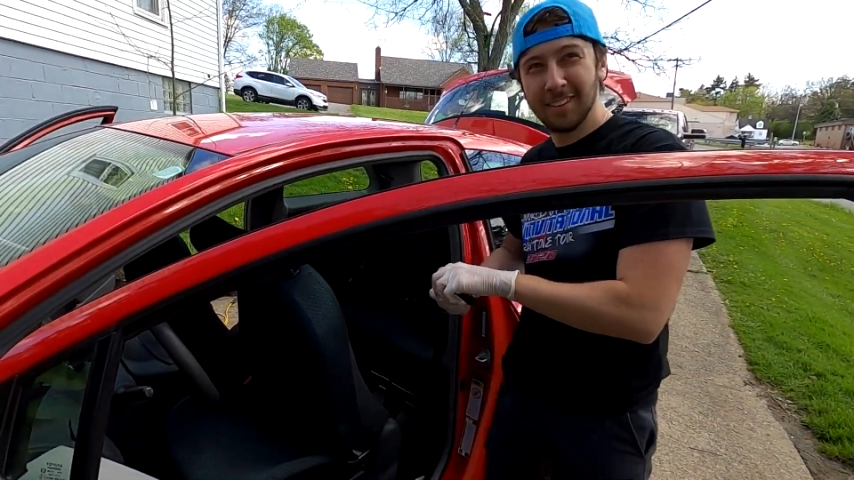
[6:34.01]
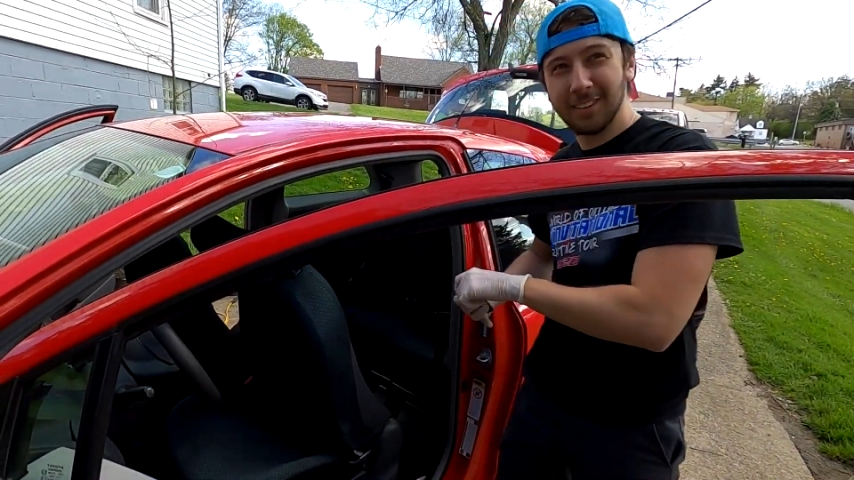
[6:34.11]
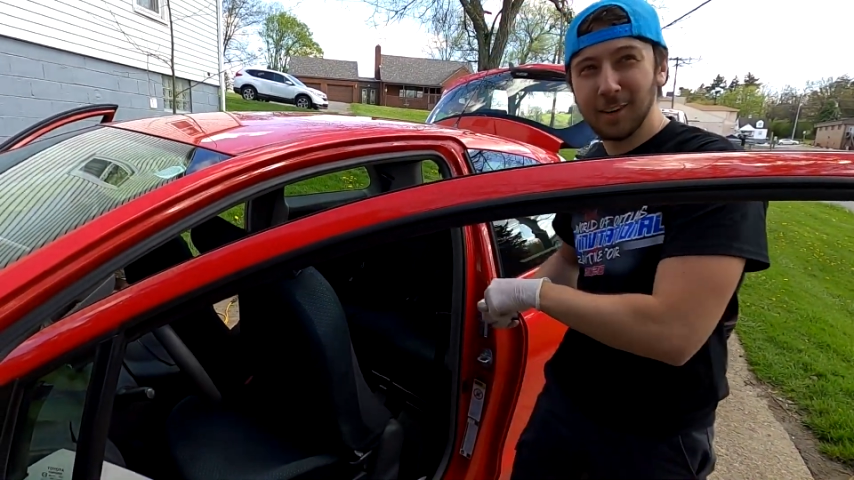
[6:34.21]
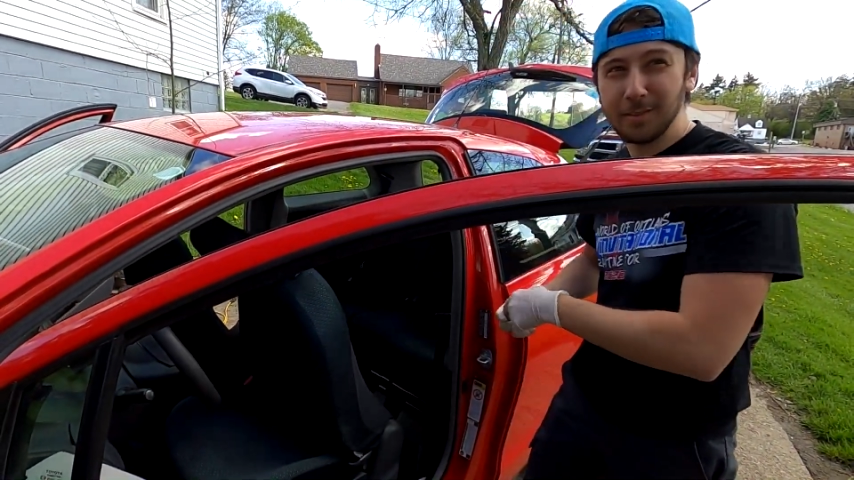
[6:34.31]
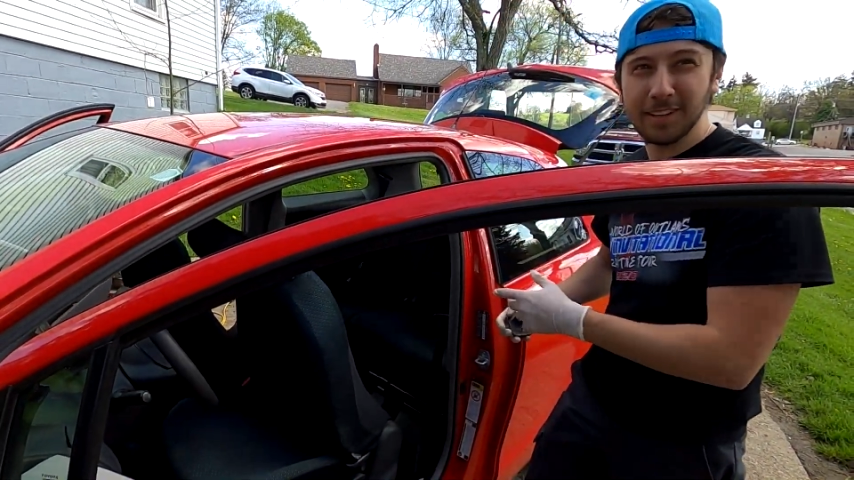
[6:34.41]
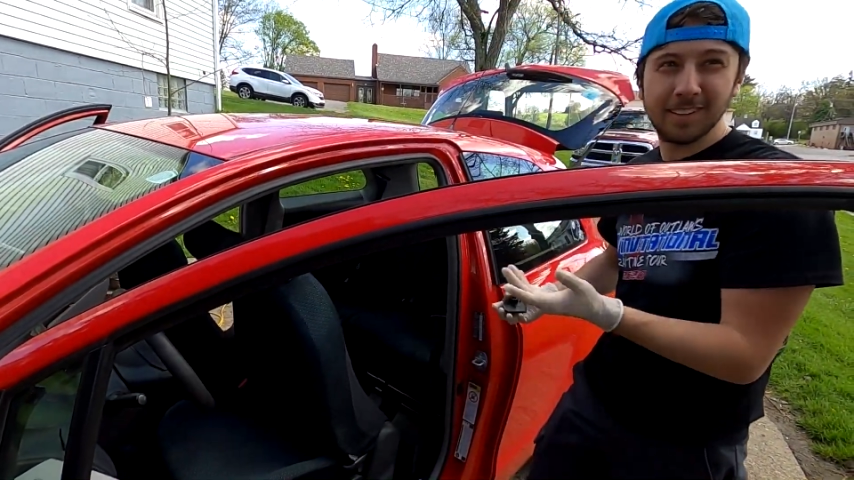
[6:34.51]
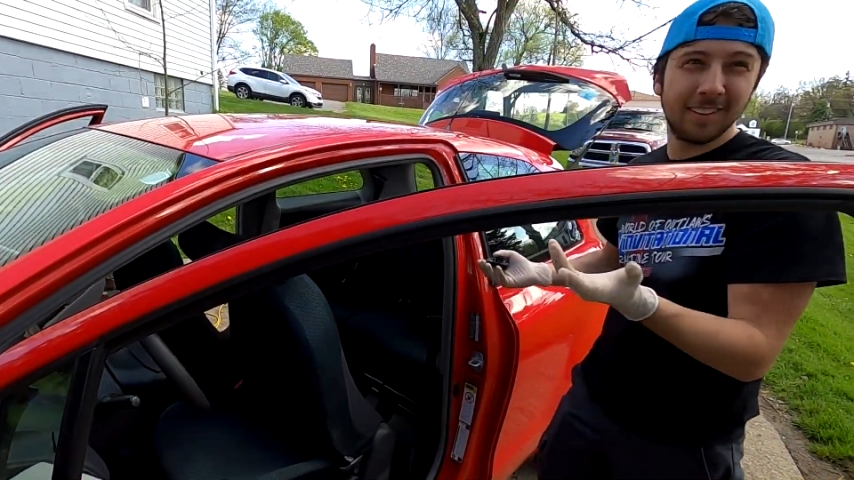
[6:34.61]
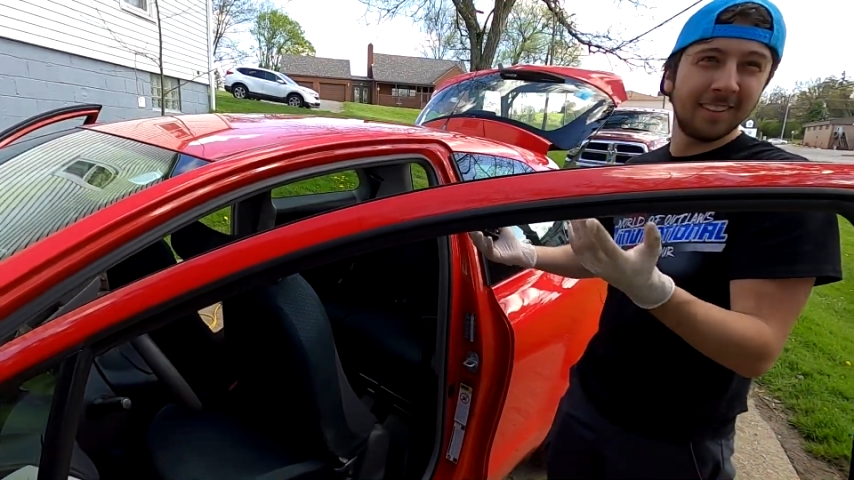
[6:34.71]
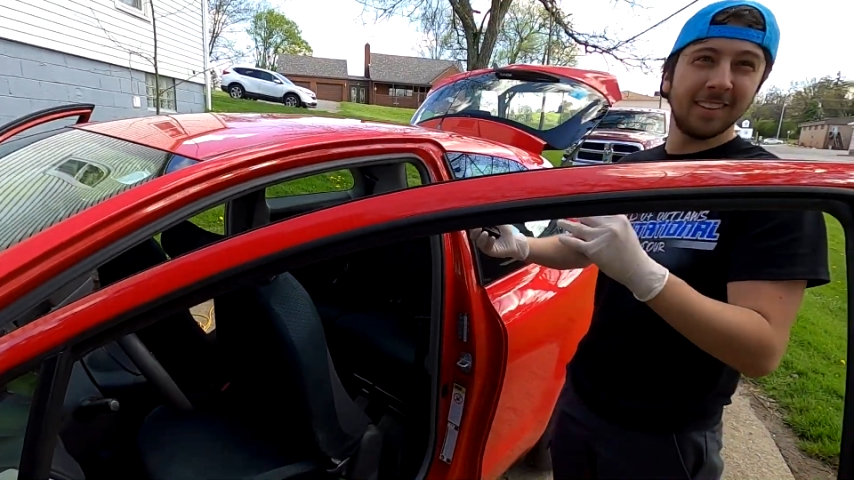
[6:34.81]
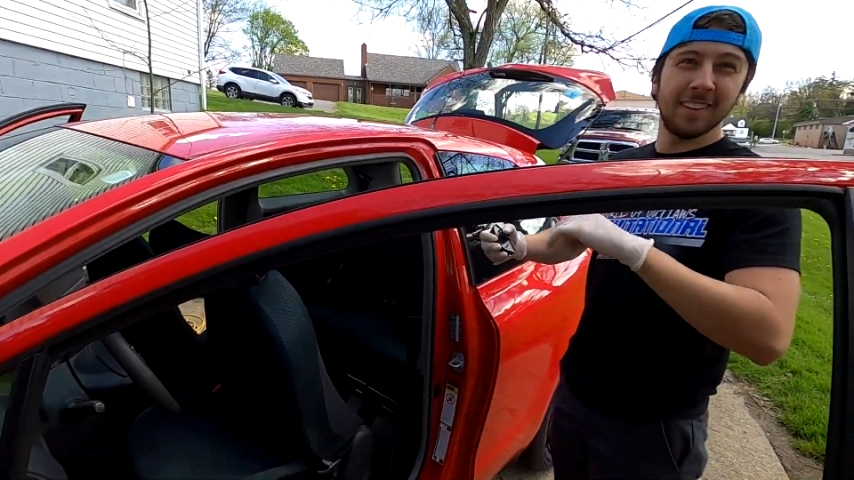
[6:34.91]
You know what I mean?
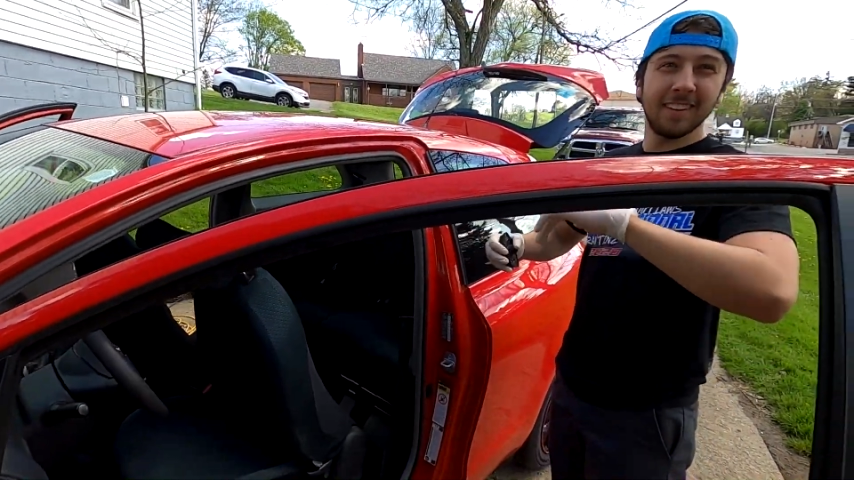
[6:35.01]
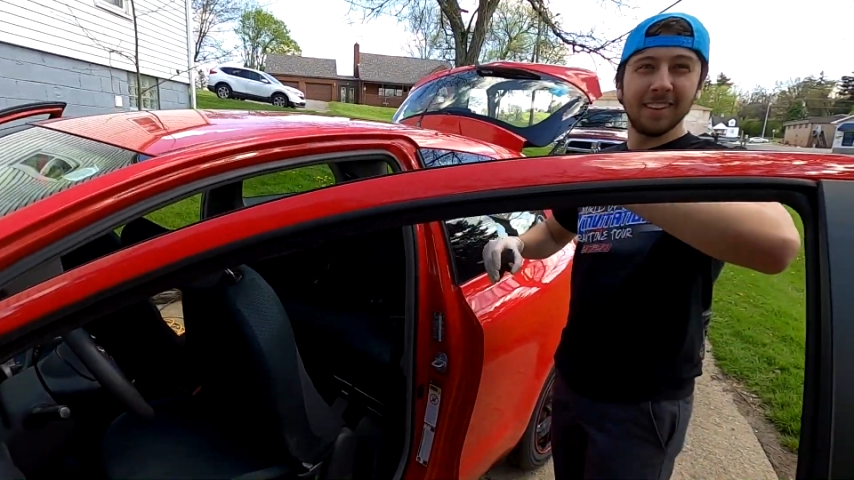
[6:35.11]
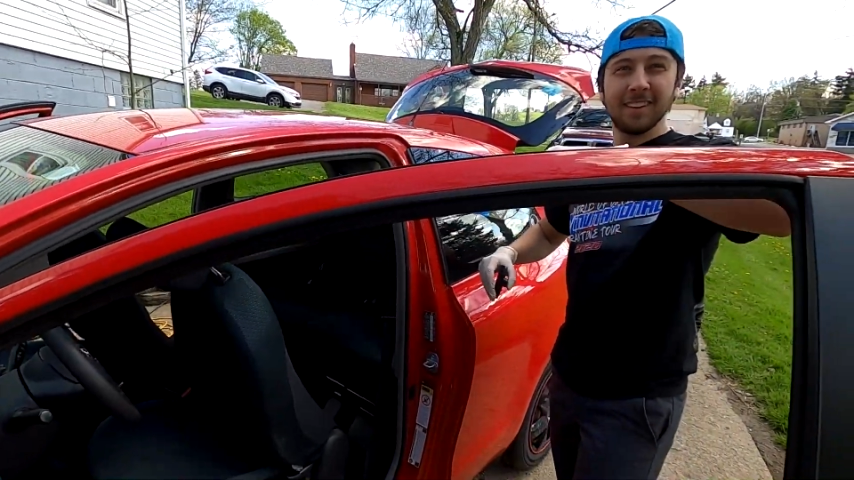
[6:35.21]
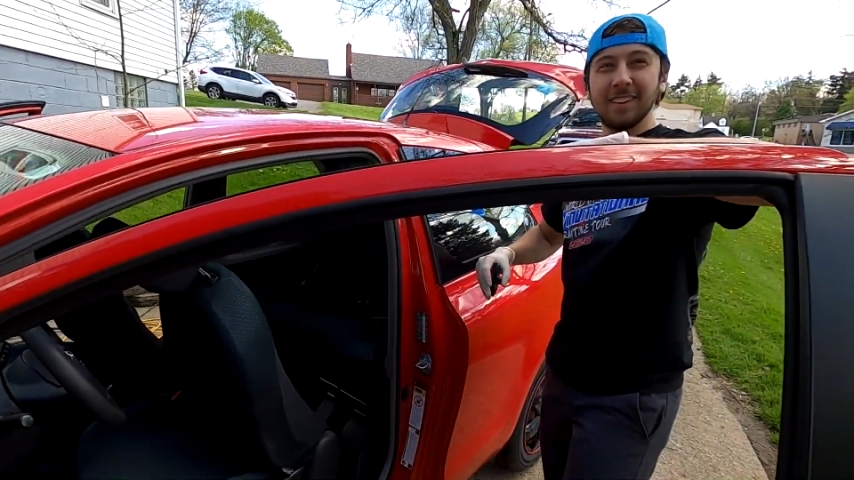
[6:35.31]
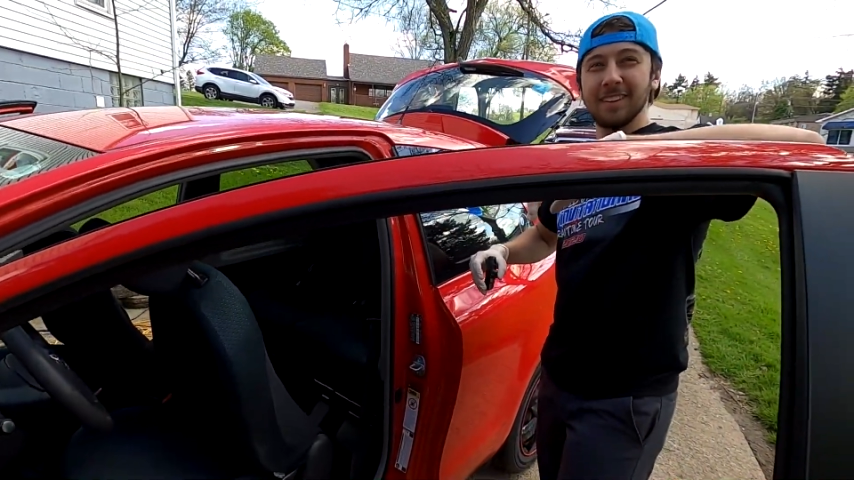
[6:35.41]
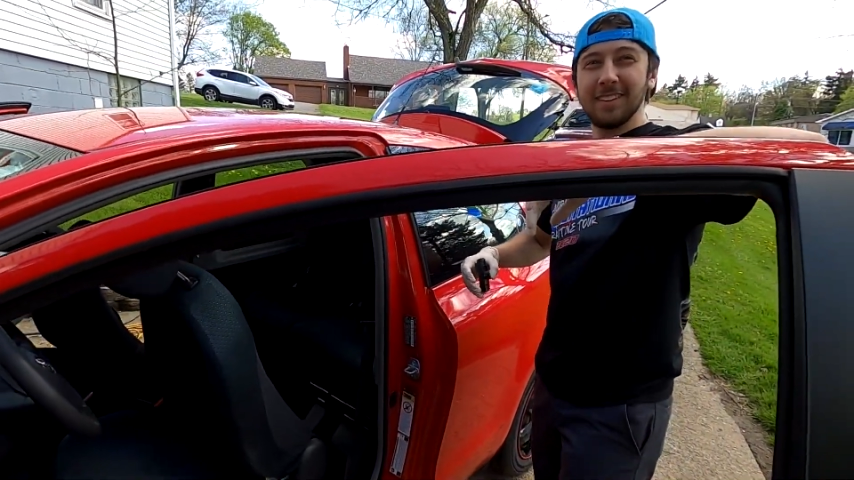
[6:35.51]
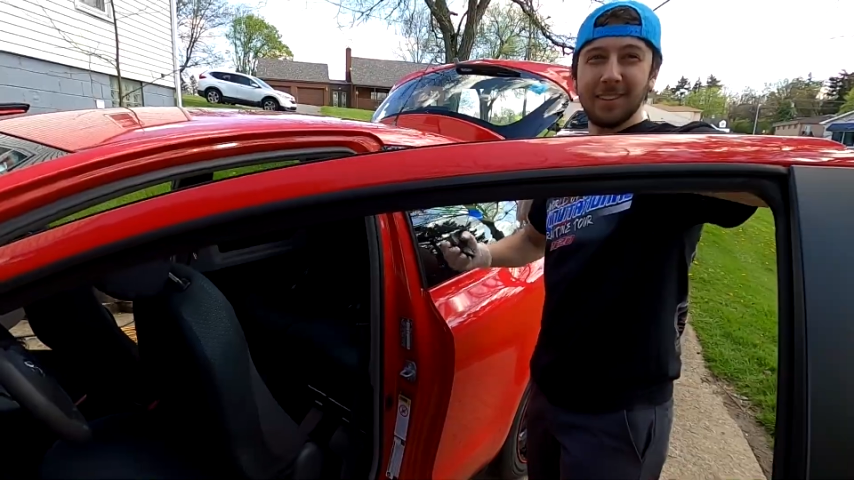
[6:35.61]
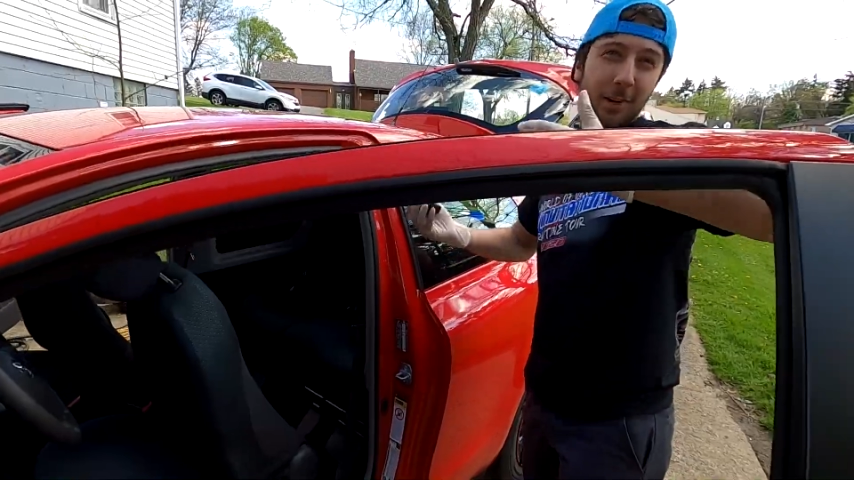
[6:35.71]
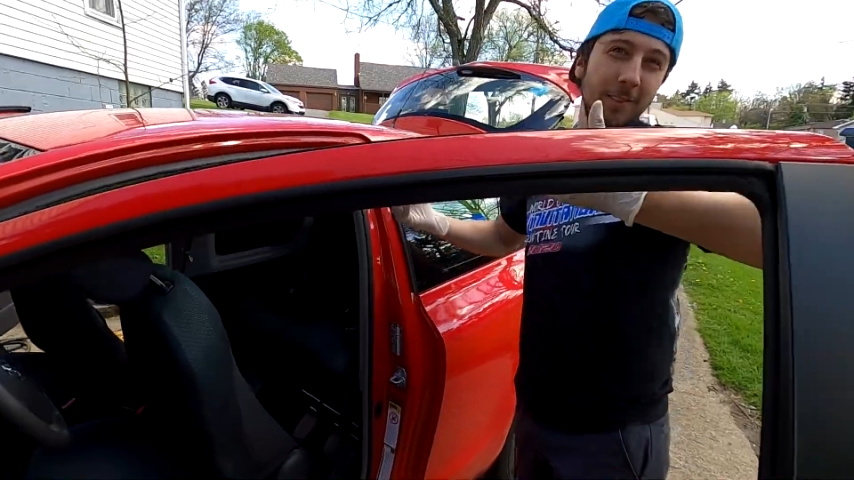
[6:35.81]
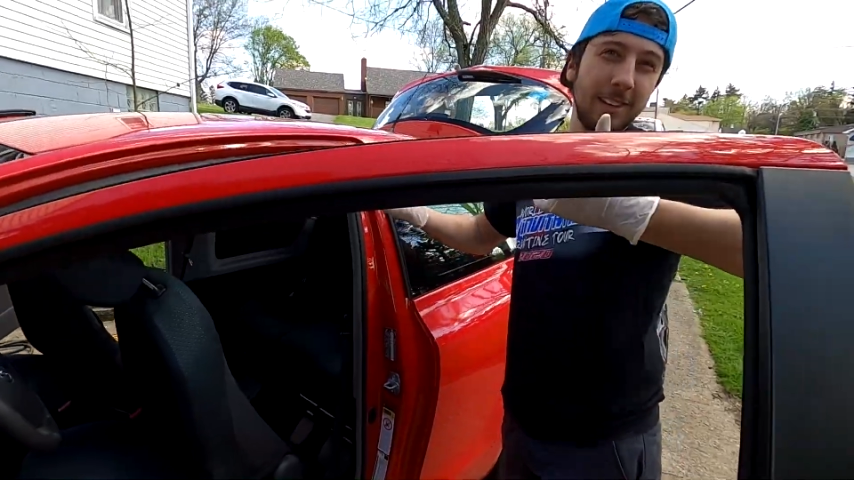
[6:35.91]
You
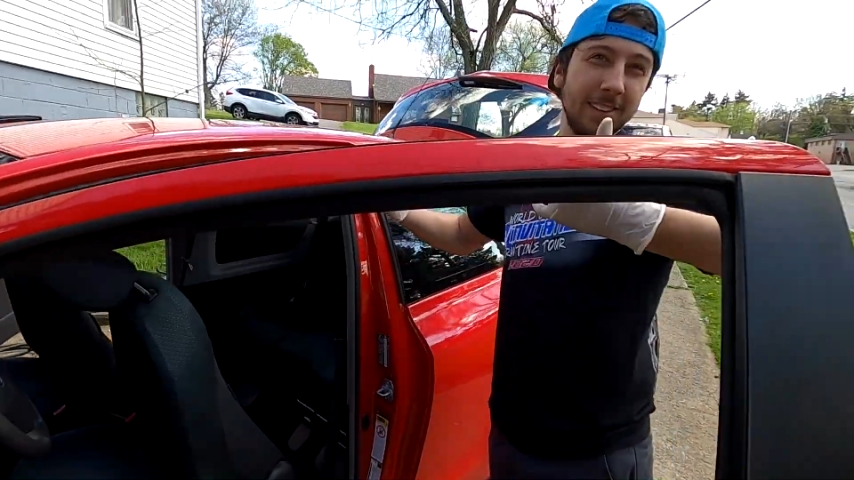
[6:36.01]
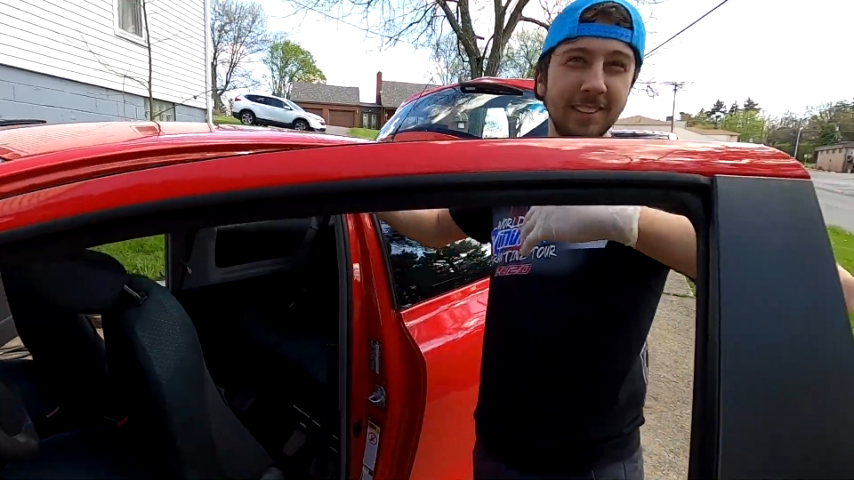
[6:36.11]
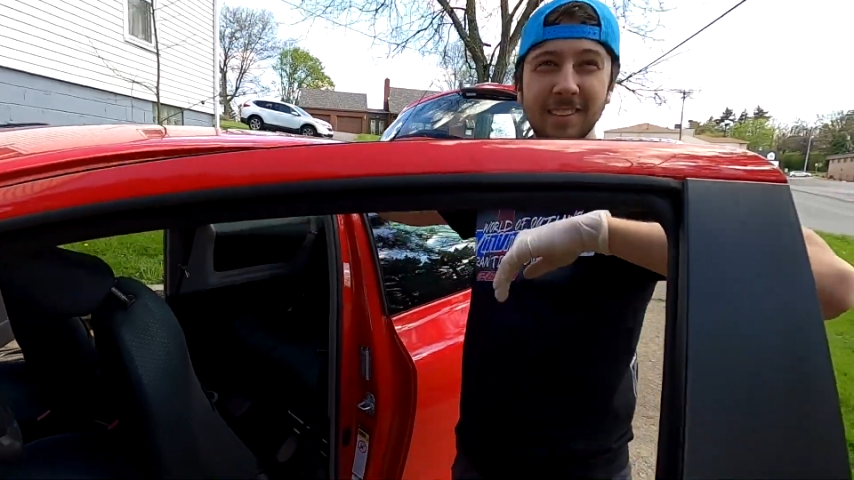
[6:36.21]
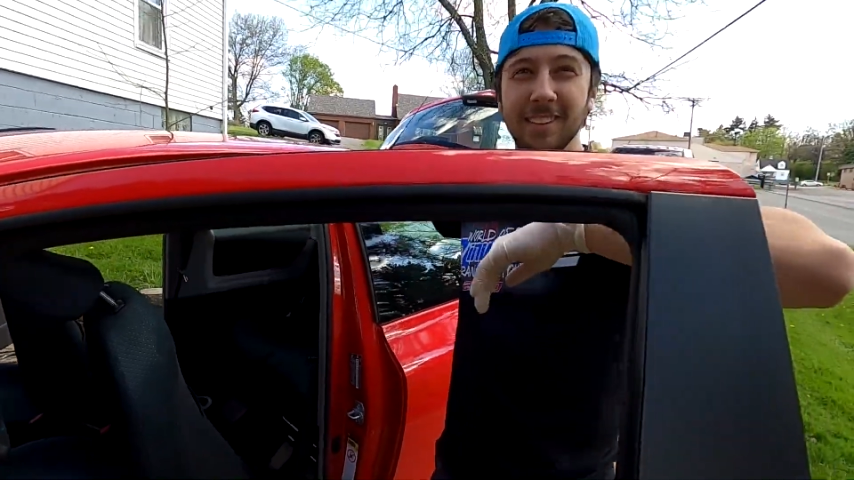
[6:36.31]
know what I mean, dude?